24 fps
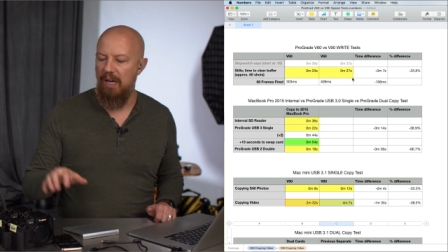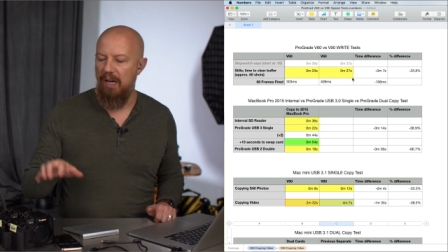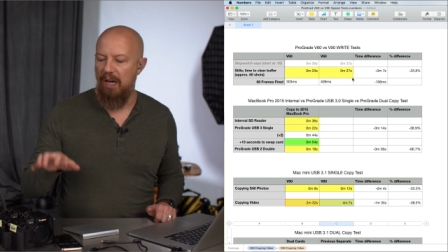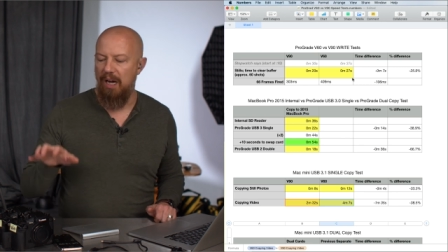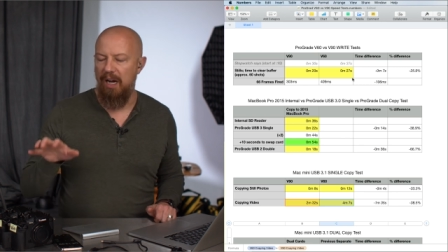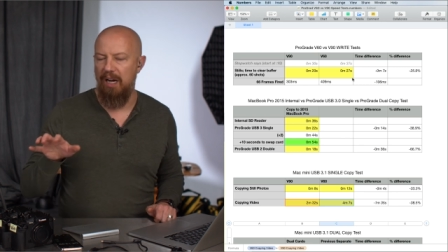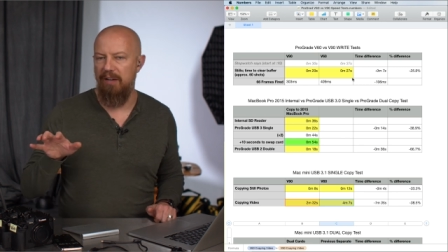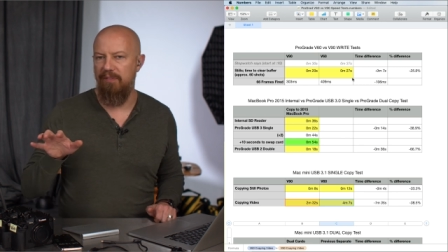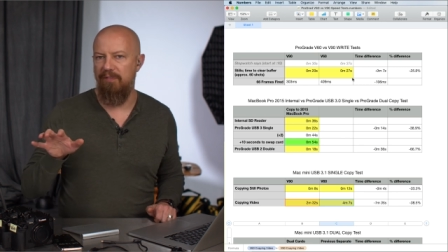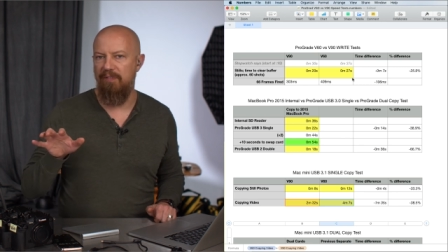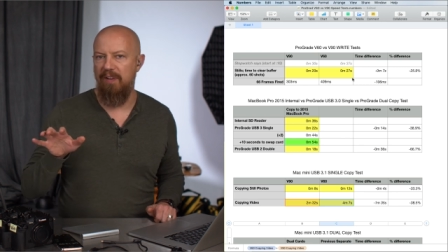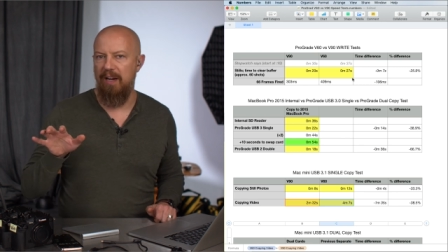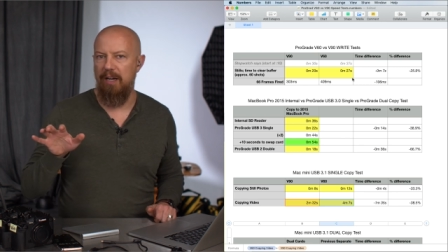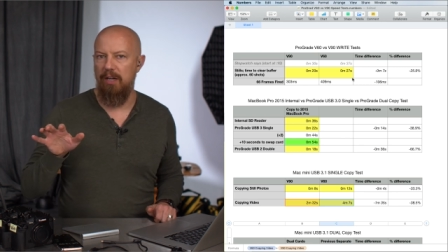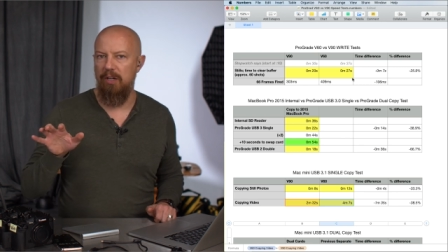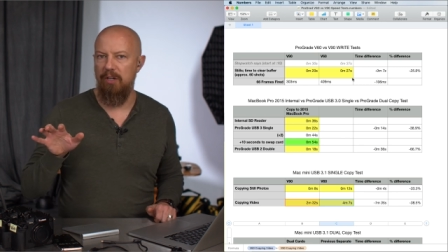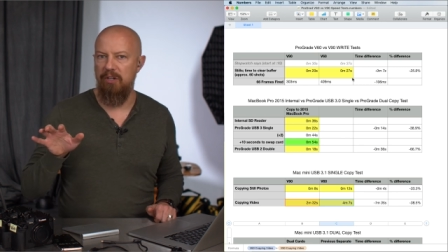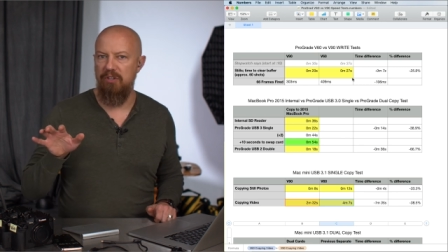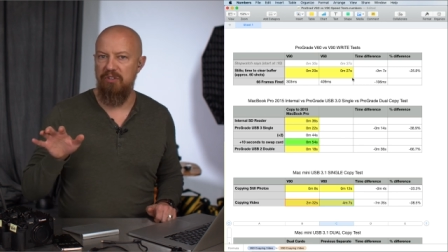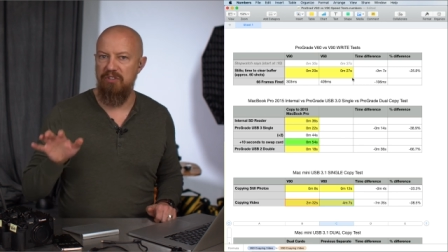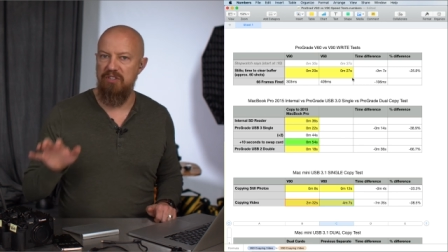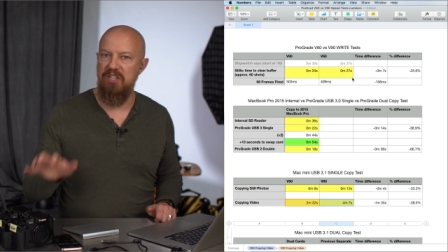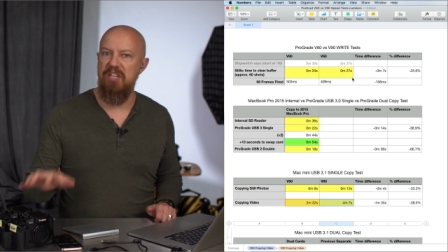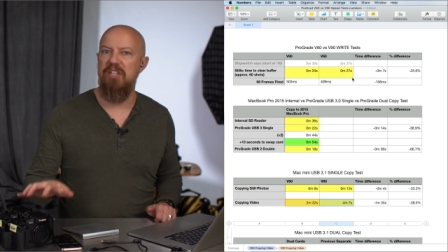I fired
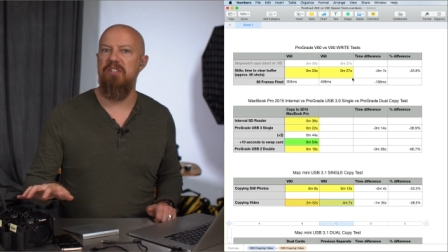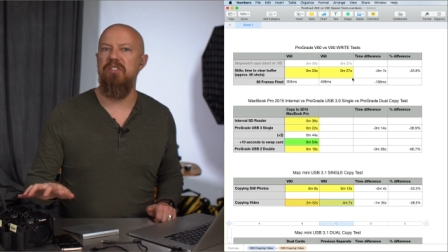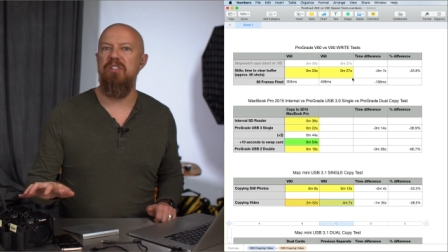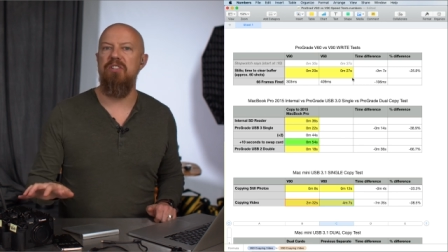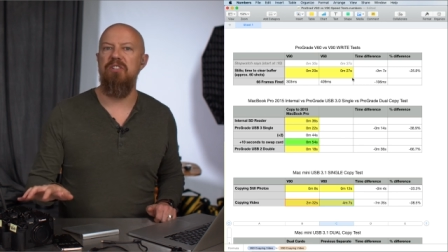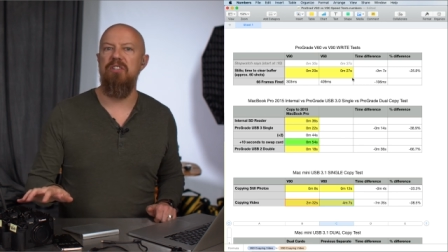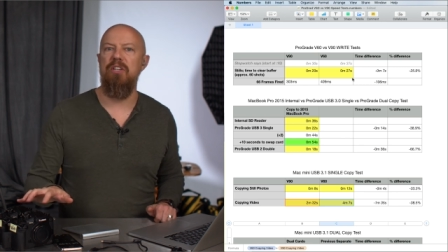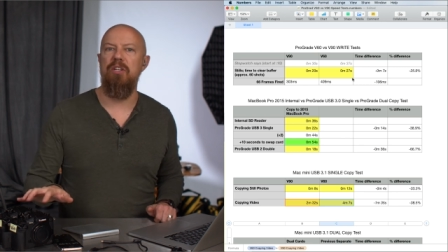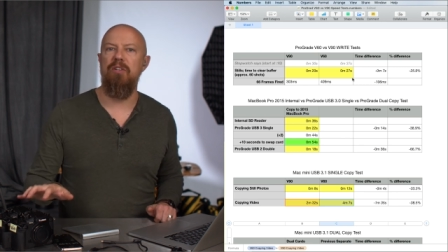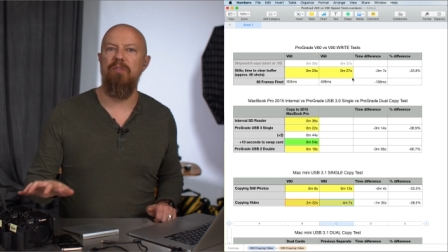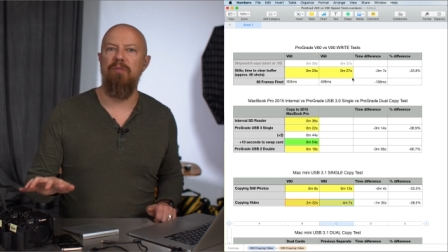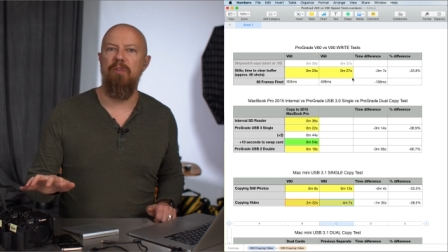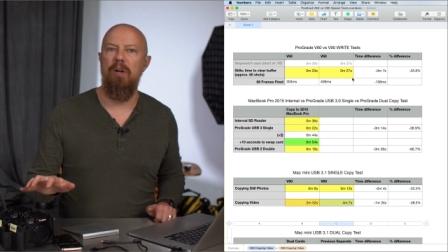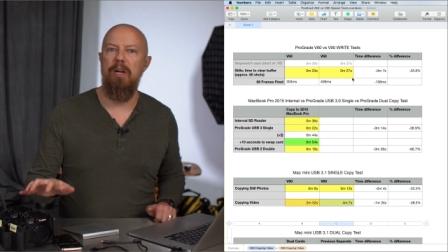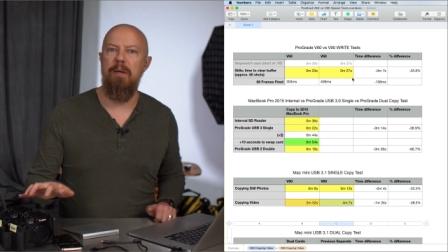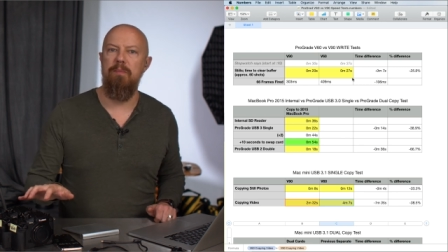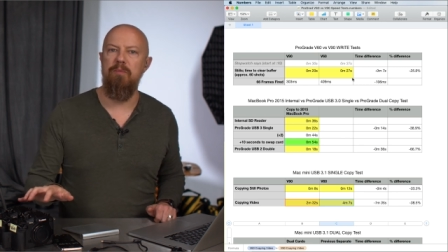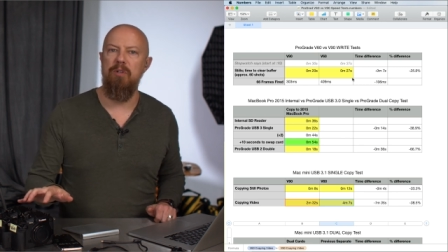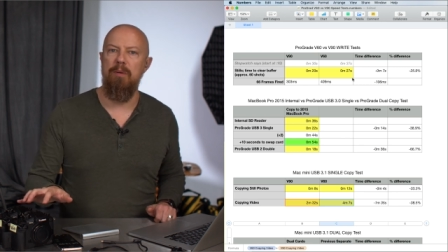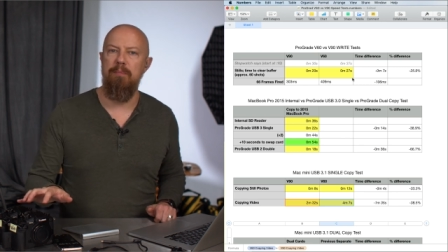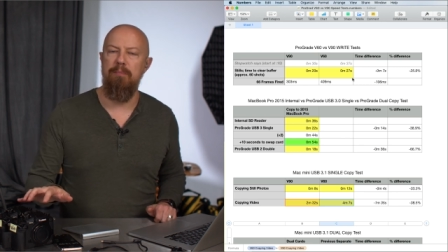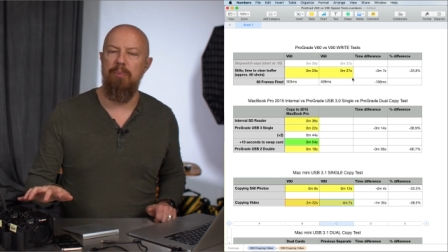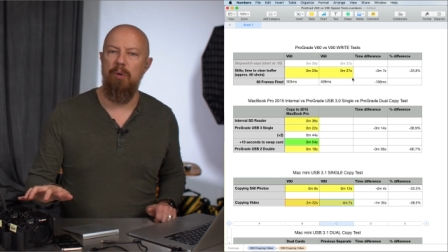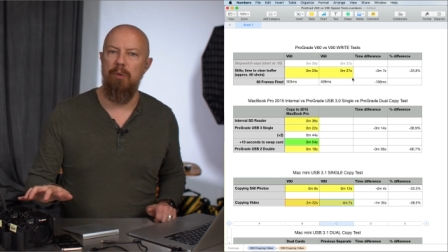66
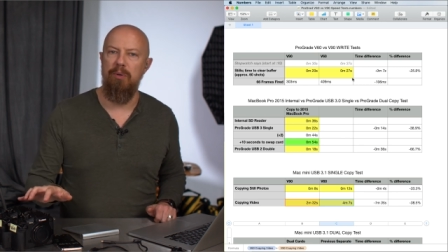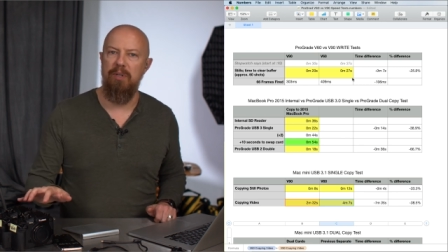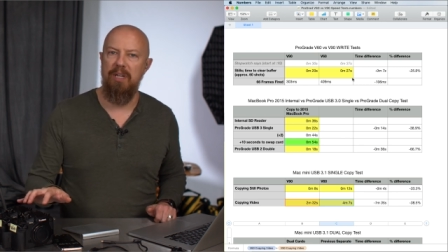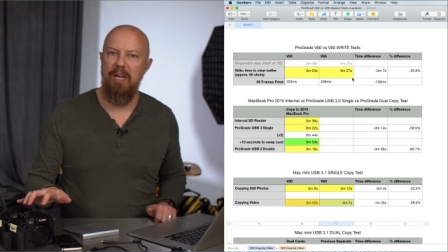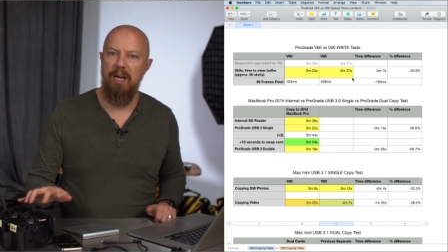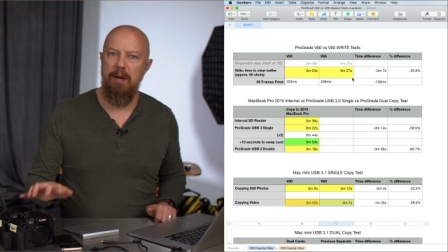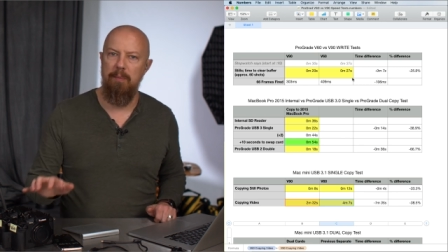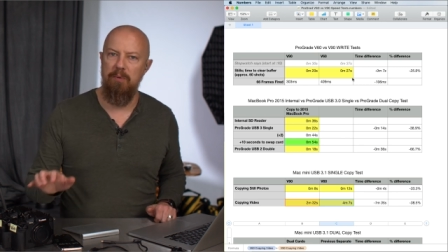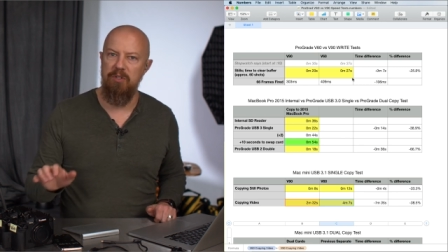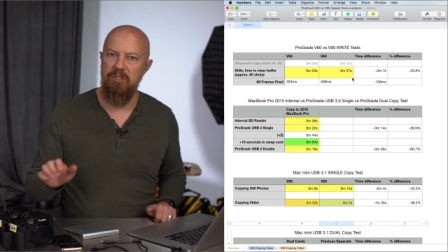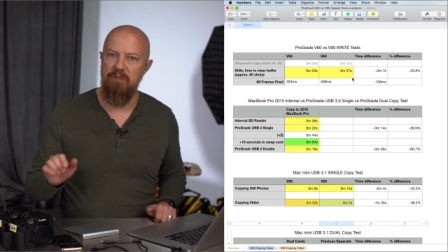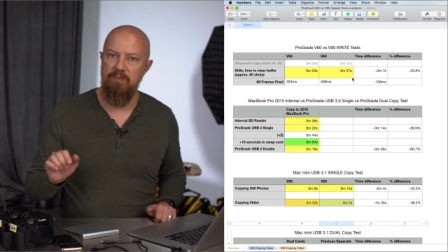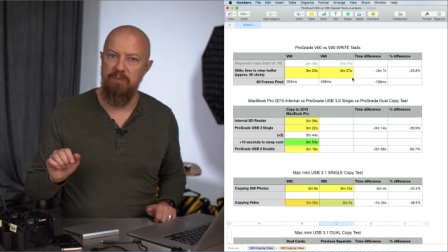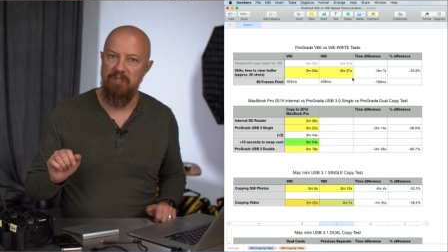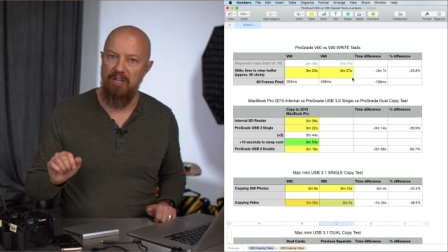frames on both cameras and